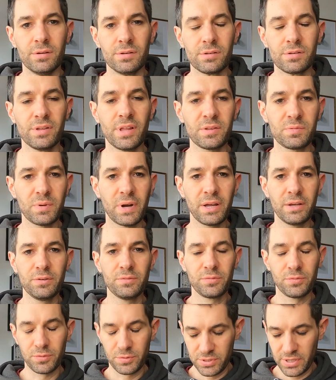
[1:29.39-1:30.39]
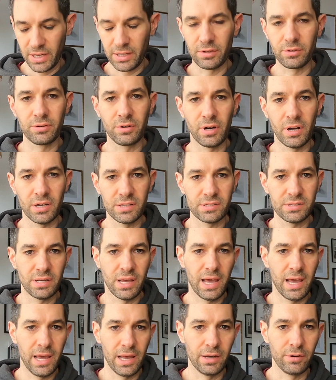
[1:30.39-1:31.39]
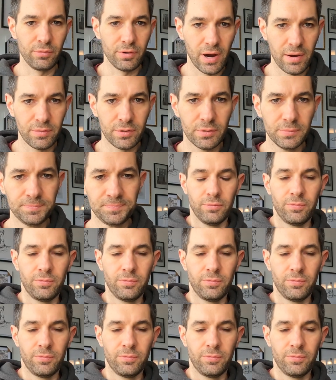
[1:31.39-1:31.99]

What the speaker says: So that's what I use for cyclocross and gravel.